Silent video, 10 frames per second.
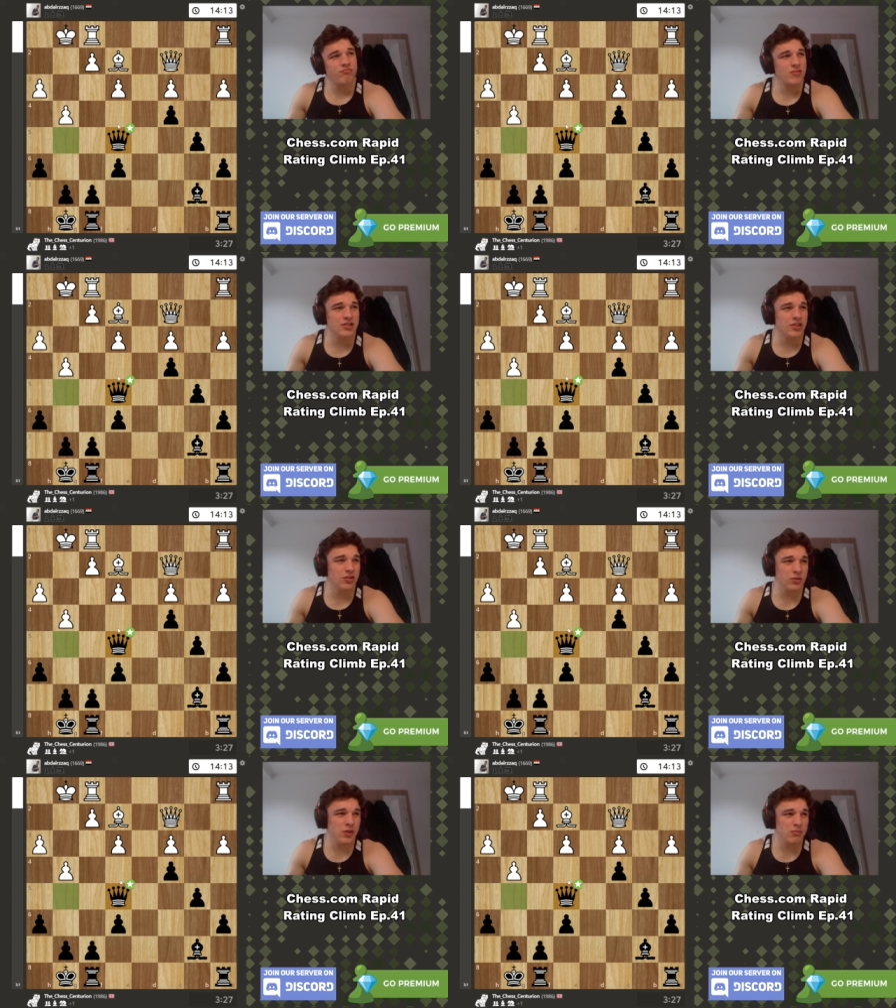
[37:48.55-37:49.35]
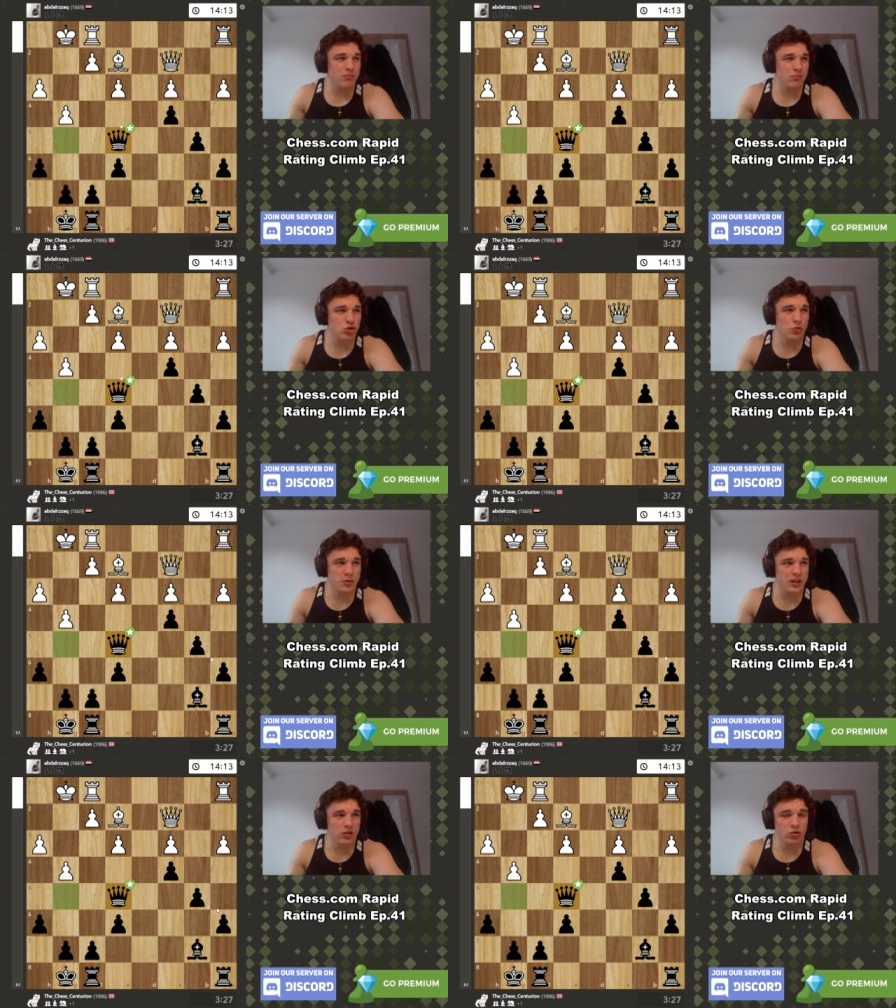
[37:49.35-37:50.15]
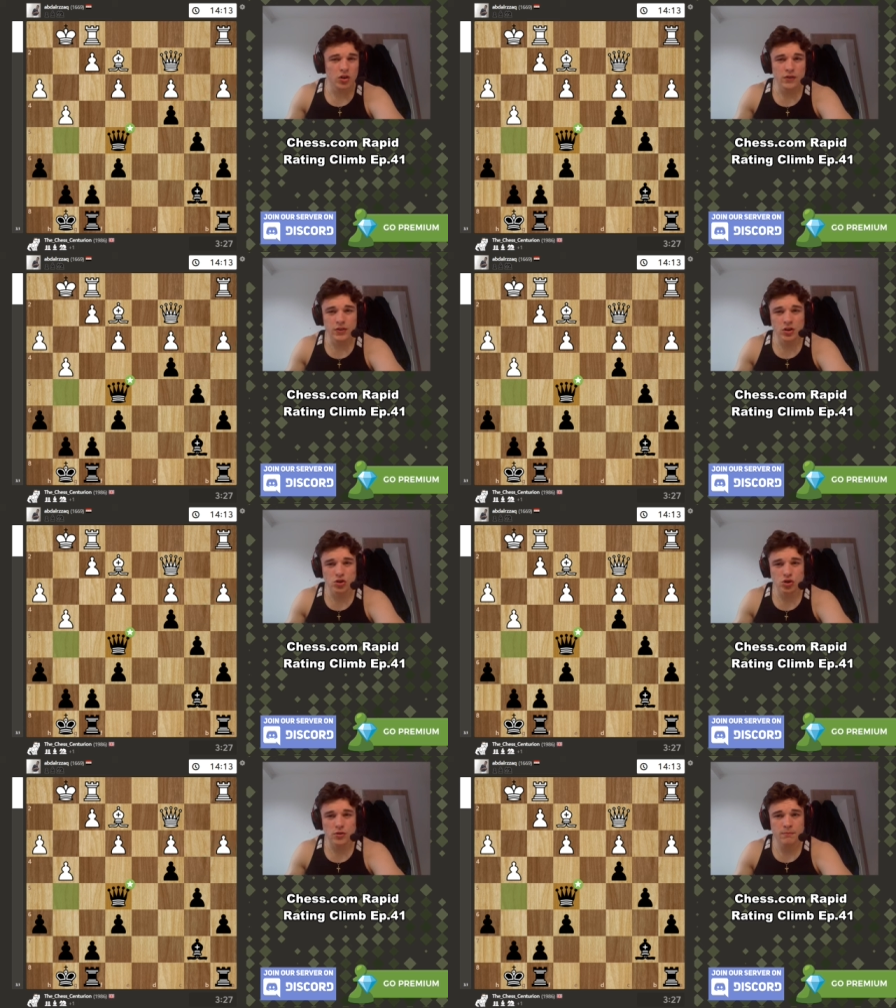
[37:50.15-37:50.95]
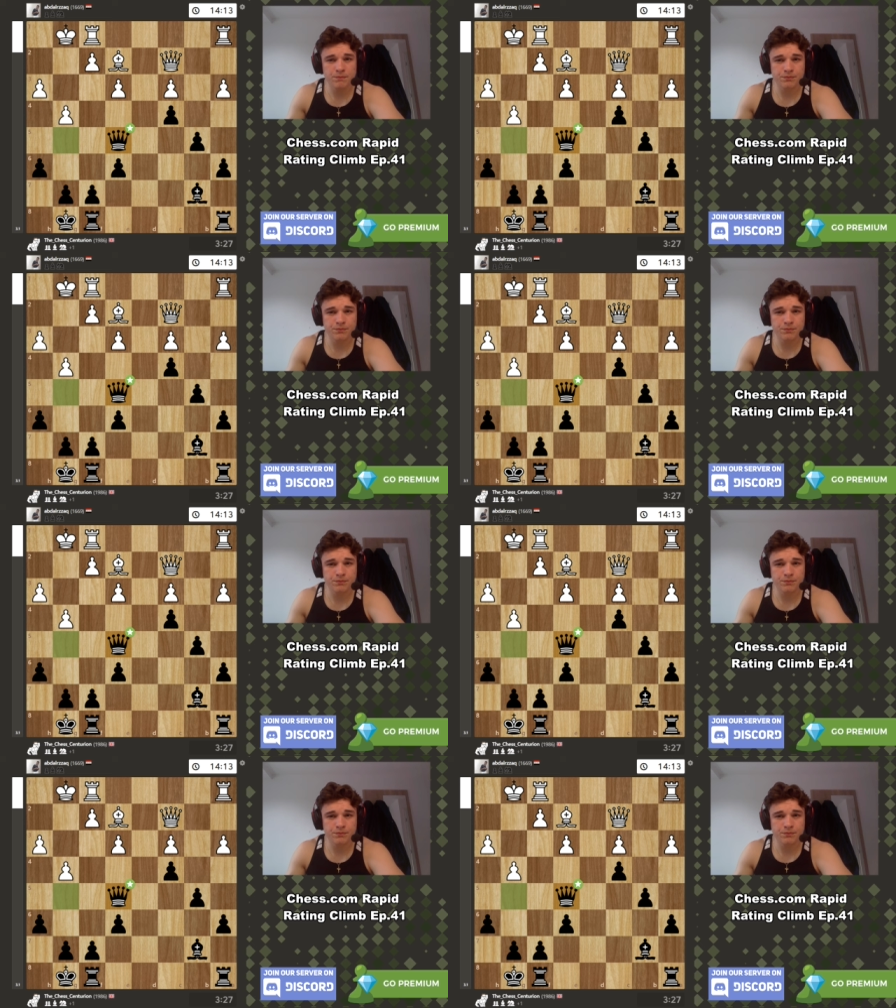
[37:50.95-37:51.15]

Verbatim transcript: This is should be a good conversion.